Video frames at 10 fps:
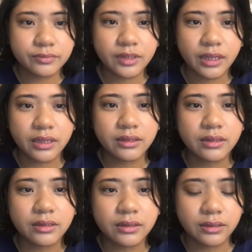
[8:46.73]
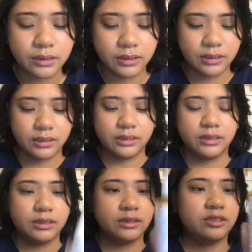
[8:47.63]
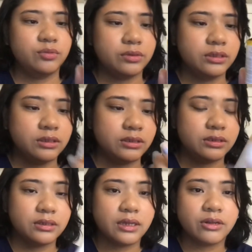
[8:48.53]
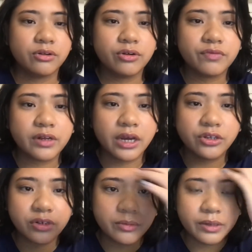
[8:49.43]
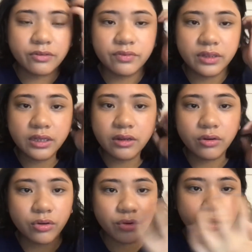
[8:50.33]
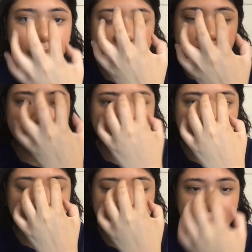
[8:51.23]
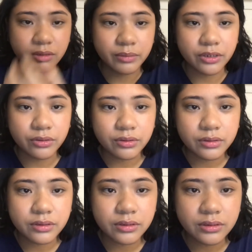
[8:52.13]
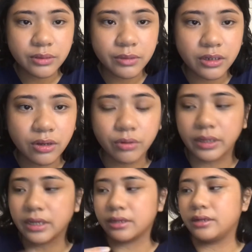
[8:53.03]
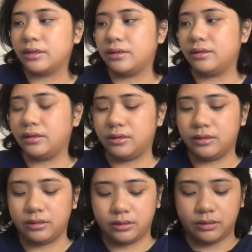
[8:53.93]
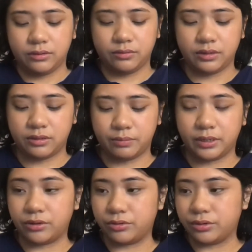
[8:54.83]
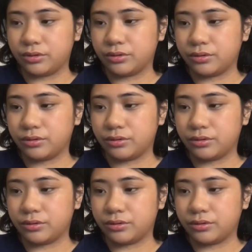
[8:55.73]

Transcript: Like this one, I don't know if it hydrated, but I feel like it created some texture in the middle. So I'm gonna go again with the powder.